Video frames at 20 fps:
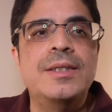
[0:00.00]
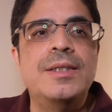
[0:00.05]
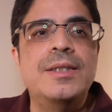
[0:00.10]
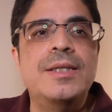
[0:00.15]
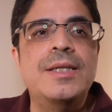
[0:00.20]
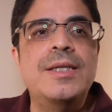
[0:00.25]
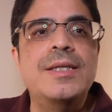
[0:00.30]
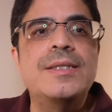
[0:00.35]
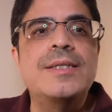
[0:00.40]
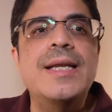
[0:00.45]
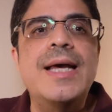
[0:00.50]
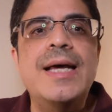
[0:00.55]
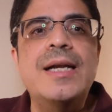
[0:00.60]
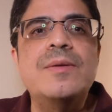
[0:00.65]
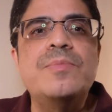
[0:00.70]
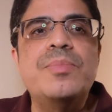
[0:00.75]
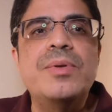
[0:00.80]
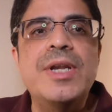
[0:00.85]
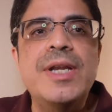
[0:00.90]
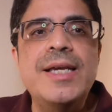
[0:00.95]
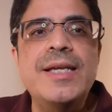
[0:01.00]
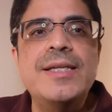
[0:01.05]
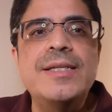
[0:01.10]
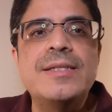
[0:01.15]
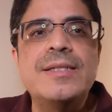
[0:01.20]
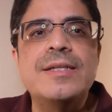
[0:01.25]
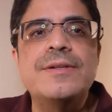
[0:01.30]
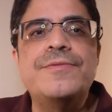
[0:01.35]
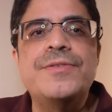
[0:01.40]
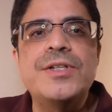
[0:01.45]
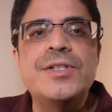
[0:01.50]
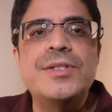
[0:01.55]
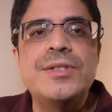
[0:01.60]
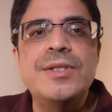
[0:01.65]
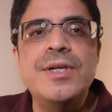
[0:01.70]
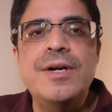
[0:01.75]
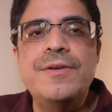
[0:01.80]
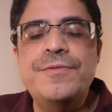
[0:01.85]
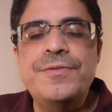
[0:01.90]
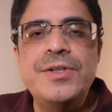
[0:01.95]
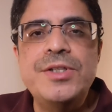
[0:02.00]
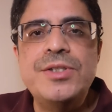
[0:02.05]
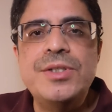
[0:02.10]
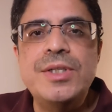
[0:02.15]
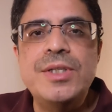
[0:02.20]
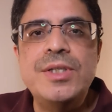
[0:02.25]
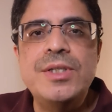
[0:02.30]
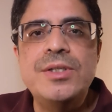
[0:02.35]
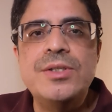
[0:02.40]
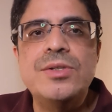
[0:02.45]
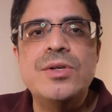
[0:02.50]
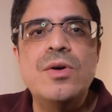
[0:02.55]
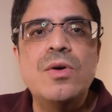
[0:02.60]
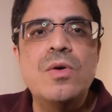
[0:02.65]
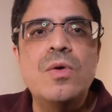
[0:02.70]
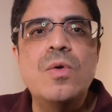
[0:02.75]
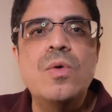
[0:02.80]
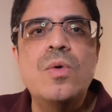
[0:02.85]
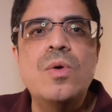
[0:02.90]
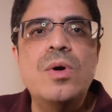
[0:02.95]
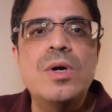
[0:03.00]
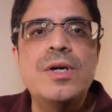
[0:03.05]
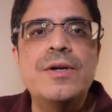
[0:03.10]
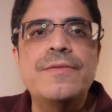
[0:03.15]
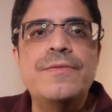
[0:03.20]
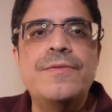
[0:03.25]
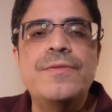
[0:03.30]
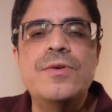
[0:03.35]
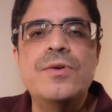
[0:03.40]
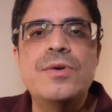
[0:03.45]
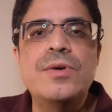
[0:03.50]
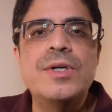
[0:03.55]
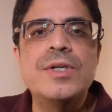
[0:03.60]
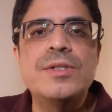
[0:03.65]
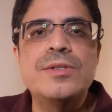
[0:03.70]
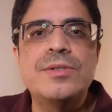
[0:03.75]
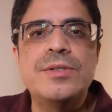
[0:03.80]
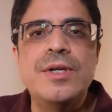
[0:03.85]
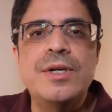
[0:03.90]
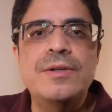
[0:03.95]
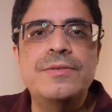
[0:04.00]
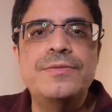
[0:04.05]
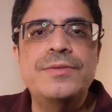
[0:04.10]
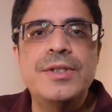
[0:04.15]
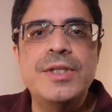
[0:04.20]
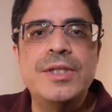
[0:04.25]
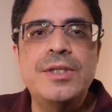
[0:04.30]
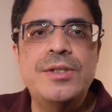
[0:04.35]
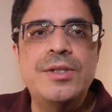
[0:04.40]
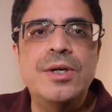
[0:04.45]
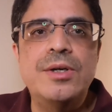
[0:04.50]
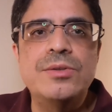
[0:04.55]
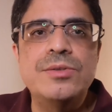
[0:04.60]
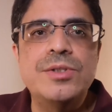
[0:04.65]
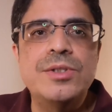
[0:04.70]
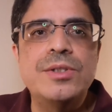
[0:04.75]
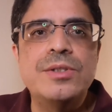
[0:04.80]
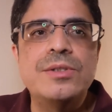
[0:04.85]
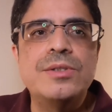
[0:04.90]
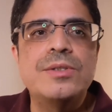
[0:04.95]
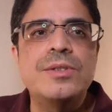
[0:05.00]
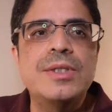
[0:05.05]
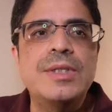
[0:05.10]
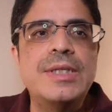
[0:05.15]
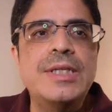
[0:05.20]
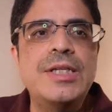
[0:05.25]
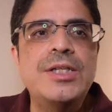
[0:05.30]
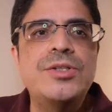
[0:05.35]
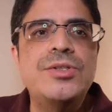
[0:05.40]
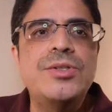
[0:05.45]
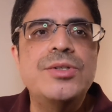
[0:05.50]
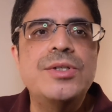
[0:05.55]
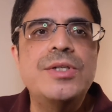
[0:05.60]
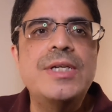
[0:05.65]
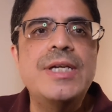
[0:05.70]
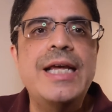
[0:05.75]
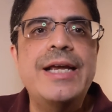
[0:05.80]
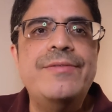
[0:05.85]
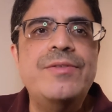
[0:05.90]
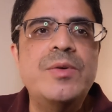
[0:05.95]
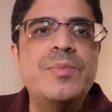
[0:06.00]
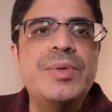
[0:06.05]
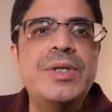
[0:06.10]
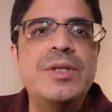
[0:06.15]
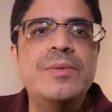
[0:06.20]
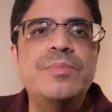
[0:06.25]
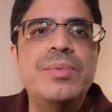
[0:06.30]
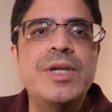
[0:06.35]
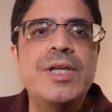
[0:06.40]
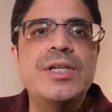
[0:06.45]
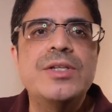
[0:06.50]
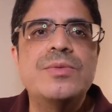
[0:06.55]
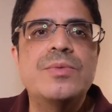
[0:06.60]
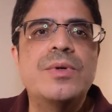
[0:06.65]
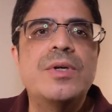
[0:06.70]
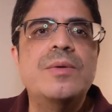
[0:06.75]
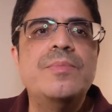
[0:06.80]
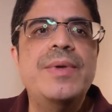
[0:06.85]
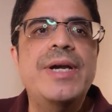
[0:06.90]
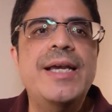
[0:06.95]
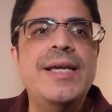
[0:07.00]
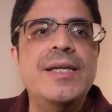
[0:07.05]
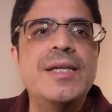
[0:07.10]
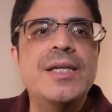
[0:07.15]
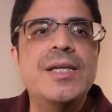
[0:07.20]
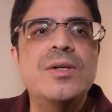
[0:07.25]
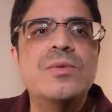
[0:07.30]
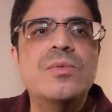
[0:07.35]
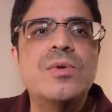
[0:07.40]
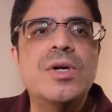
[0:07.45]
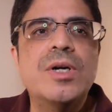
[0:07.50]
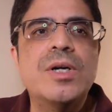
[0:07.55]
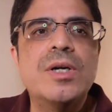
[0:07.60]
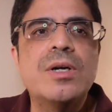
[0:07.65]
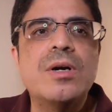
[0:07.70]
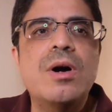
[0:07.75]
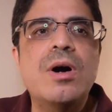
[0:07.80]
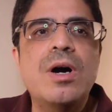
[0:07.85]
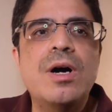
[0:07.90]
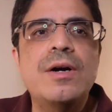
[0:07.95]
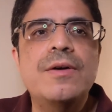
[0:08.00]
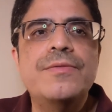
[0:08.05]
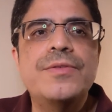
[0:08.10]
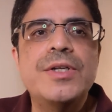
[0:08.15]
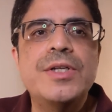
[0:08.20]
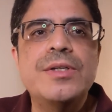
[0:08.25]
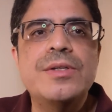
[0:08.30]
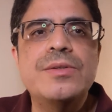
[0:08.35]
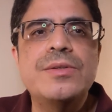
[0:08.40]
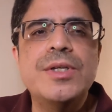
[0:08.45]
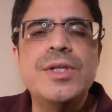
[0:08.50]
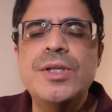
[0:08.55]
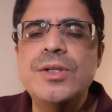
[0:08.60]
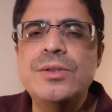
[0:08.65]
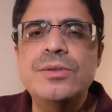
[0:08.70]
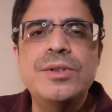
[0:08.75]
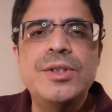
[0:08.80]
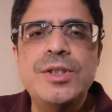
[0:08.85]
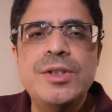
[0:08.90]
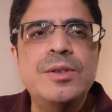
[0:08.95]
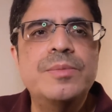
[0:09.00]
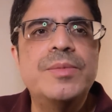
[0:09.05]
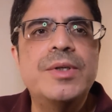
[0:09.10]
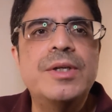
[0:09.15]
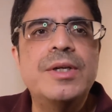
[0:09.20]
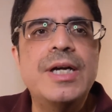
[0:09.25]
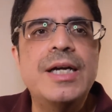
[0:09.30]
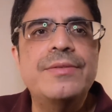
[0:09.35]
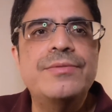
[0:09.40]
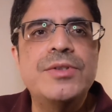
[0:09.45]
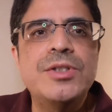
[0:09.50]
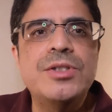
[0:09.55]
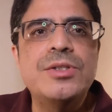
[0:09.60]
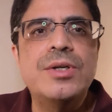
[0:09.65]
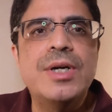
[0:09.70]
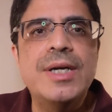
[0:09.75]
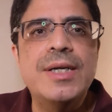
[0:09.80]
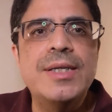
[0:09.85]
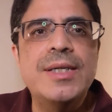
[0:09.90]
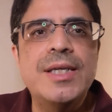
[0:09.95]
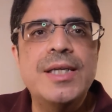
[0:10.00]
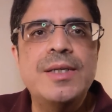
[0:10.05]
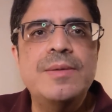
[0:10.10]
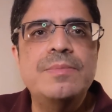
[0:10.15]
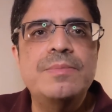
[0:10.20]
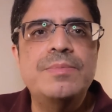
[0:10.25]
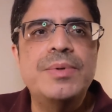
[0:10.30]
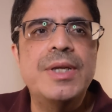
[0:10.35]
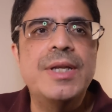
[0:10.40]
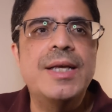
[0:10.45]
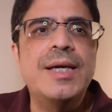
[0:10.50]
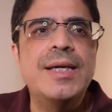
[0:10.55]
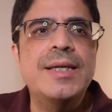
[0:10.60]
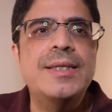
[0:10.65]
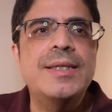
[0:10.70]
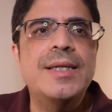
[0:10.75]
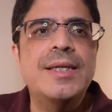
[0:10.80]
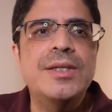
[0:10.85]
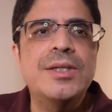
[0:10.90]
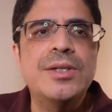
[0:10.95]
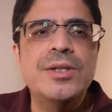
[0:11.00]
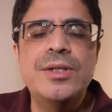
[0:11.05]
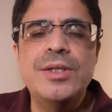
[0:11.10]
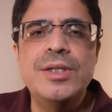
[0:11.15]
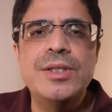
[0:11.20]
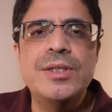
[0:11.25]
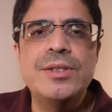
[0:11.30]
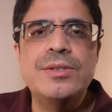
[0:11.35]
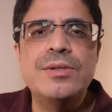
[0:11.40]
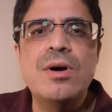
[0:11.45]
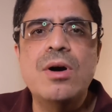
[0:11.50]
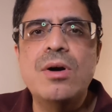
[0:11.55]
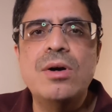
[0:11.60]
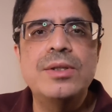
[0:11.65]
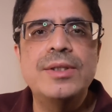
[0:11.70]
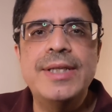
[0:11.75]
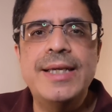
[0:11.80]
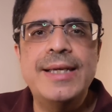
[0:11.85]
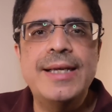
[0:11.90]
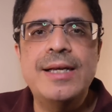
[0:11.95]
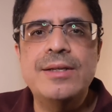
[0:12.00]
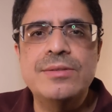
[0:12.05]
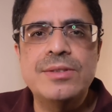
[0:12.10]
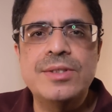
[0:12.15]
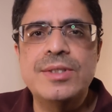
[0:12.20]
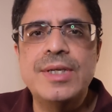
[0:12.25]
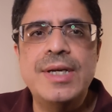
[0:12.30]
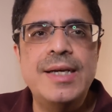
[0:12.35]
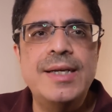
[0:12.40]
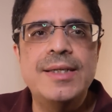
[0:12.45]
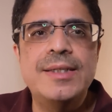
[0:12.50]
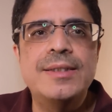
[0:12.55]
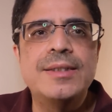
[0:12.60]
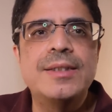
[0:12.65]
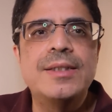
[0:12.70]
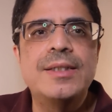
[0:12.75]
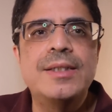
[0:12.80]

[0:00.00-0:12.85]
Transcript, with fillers: It is not a place for selfishness or for self indulgence. It should never be a place where a man can work off his ill humor after trying to keep polite and courteous all day outside.